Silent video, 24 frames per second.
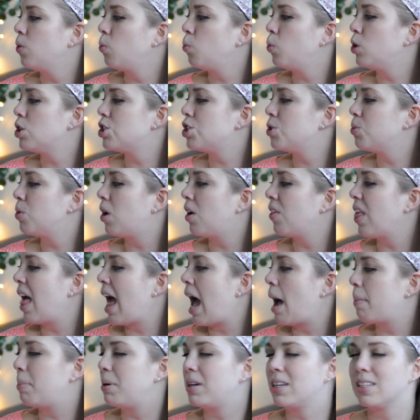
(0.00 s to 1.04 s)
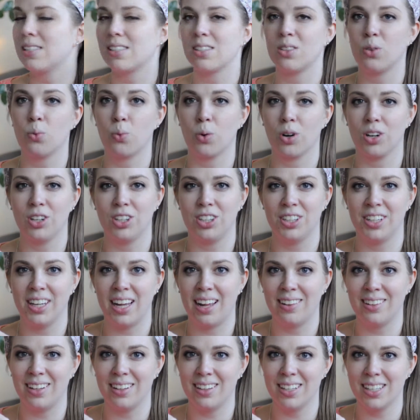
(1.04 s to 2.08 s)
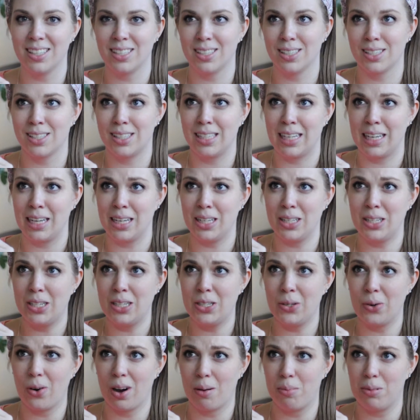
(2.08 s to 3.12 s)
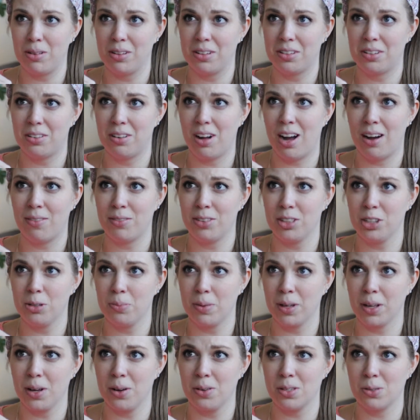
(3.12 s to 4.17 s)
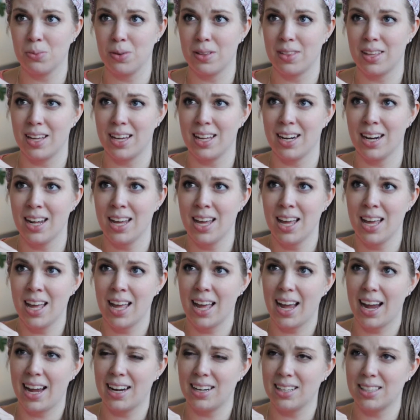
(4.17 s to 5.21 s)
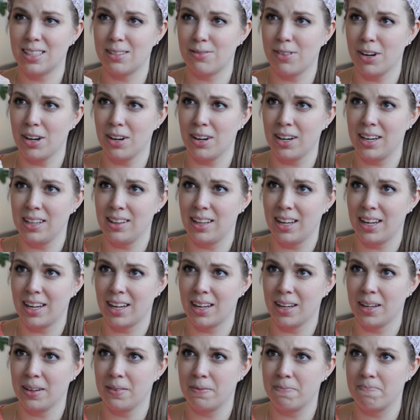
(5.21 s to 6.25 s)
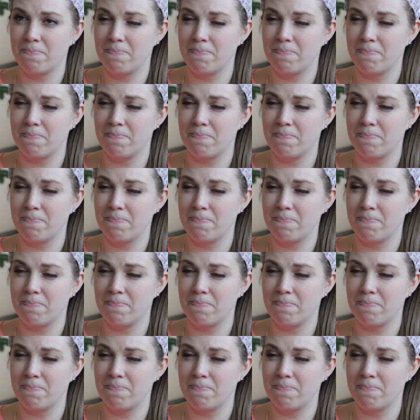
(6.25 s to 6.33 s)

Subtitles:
wish you all the happiness in the world. And then this is the adorable little envelope that goes with it. And it's very, like,